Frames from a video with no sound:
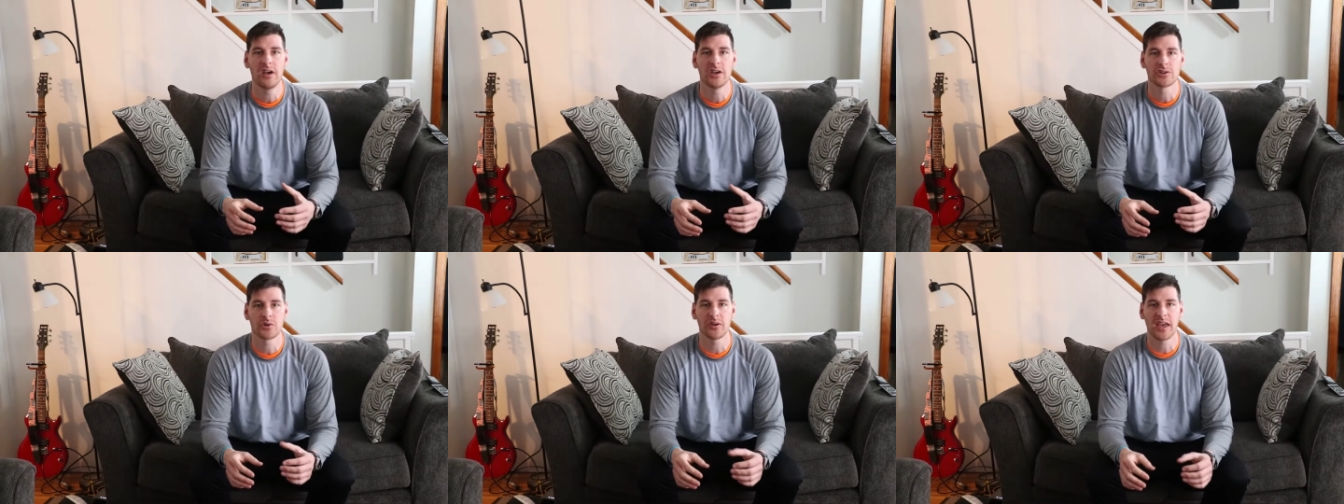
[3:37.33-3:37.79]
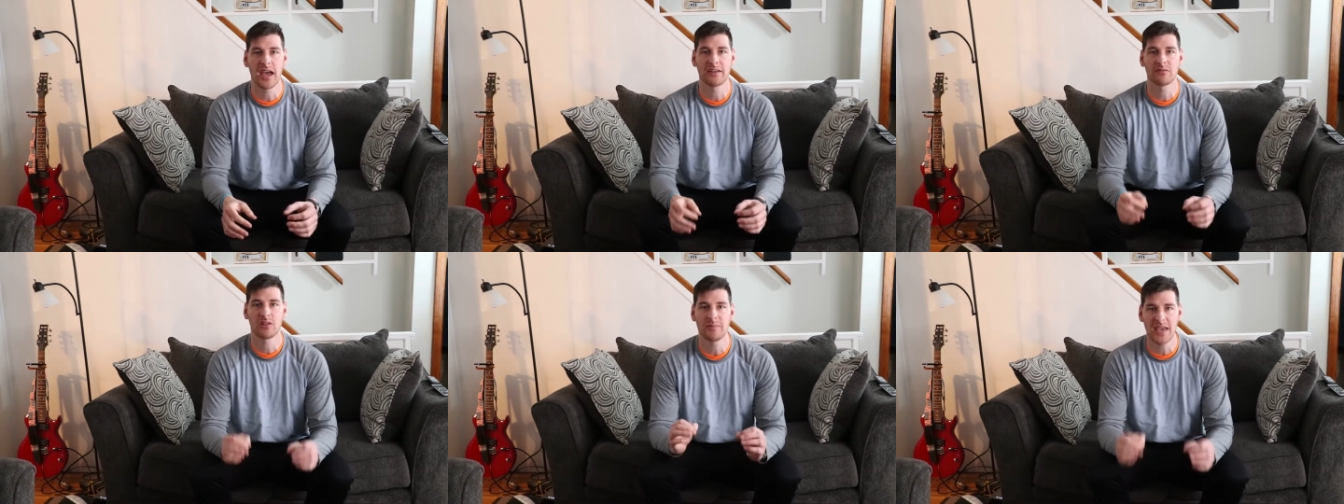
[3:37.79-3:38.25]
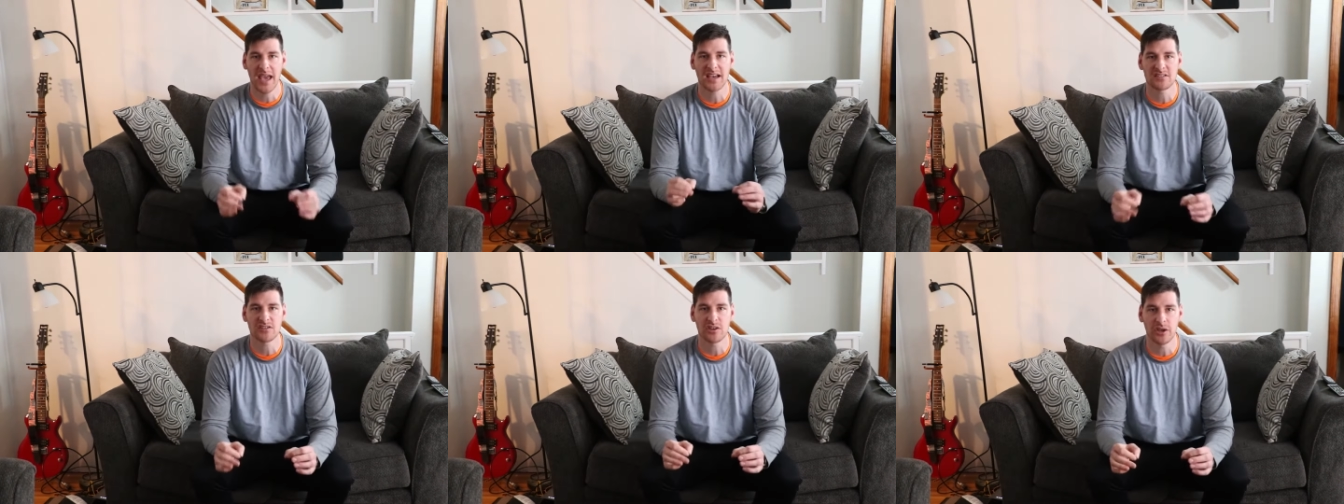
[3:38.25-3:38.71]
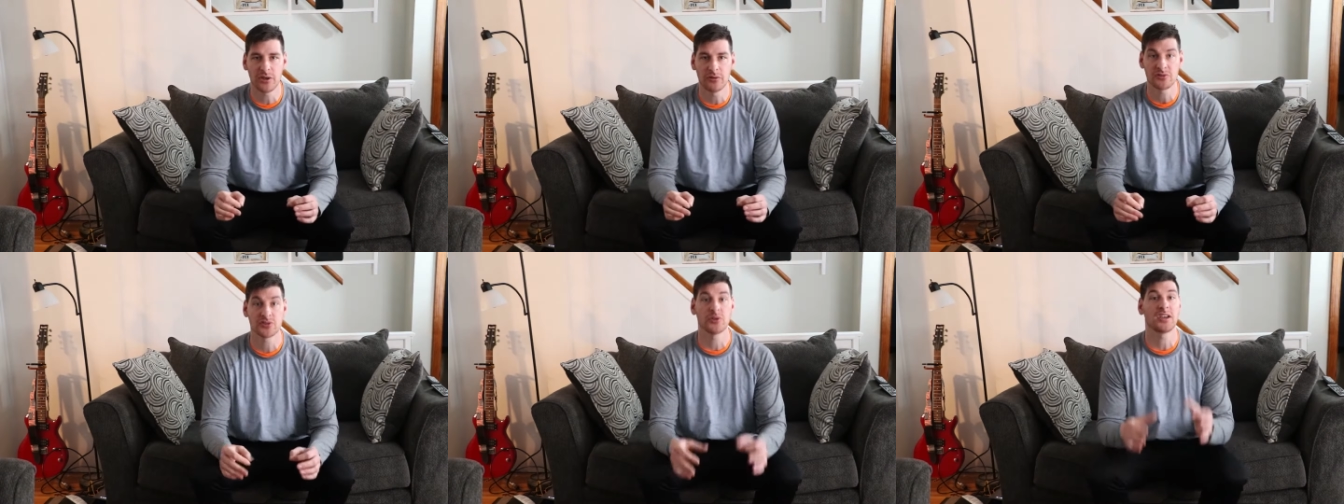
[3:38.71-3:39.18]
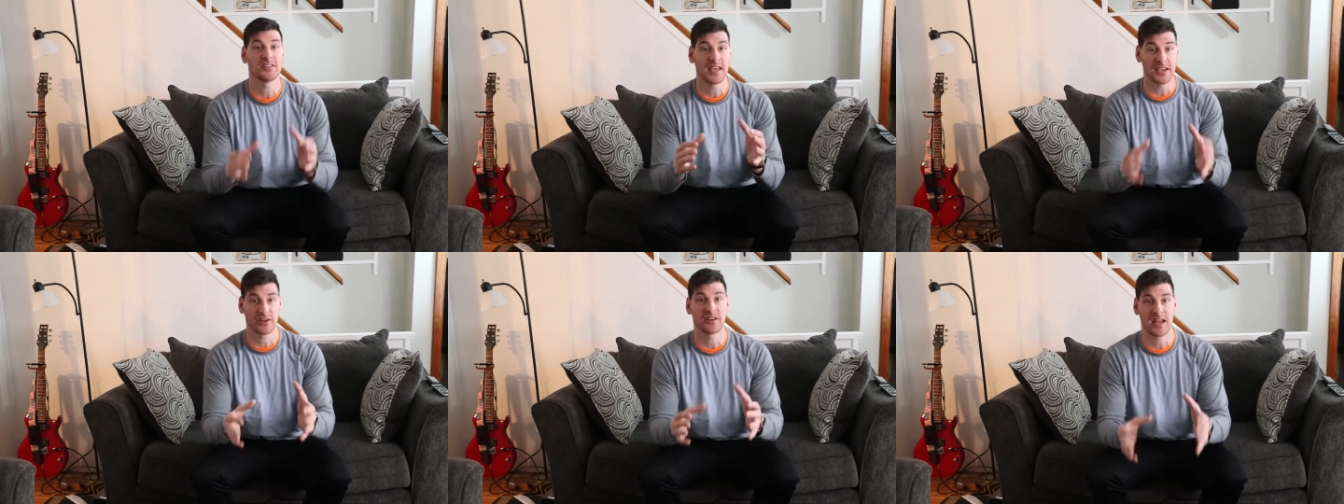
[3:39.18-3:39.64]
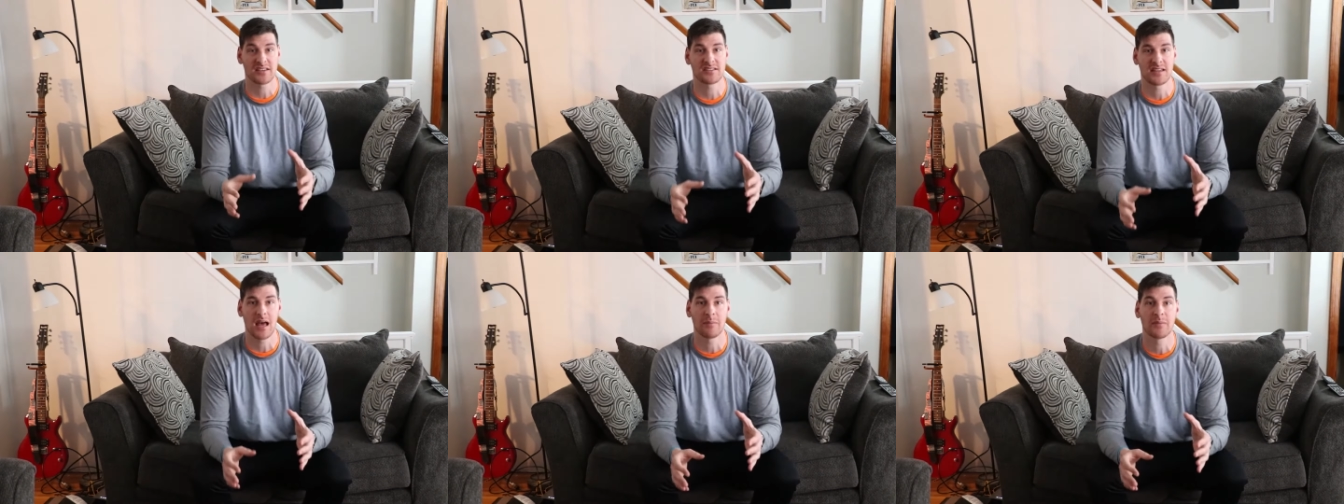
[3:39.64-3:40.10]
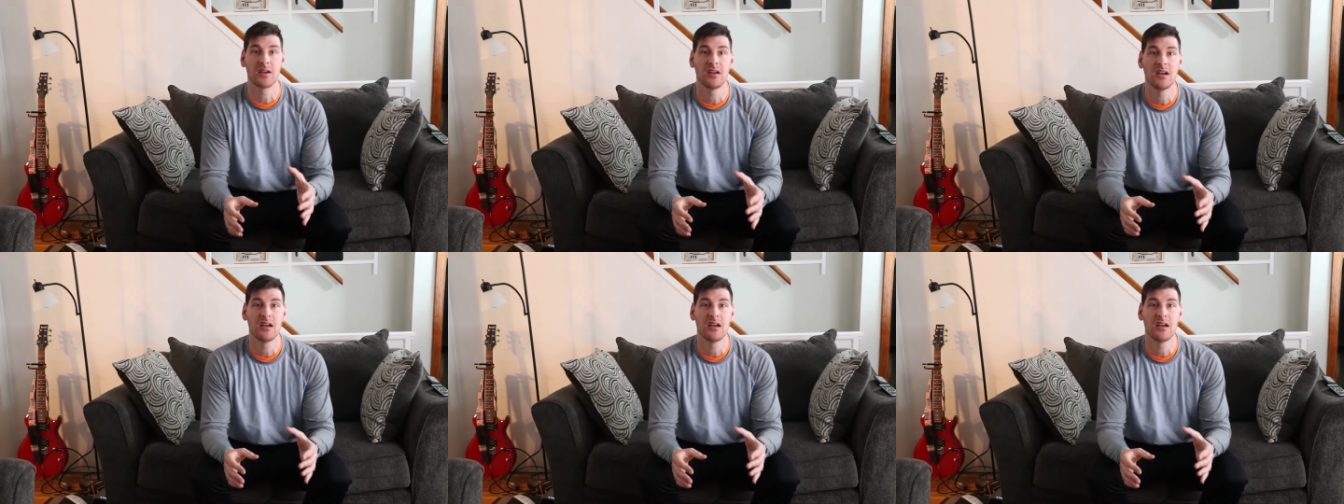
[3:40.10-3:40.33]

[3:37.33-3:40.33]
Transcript: So again, let me ask you so you can take your next step.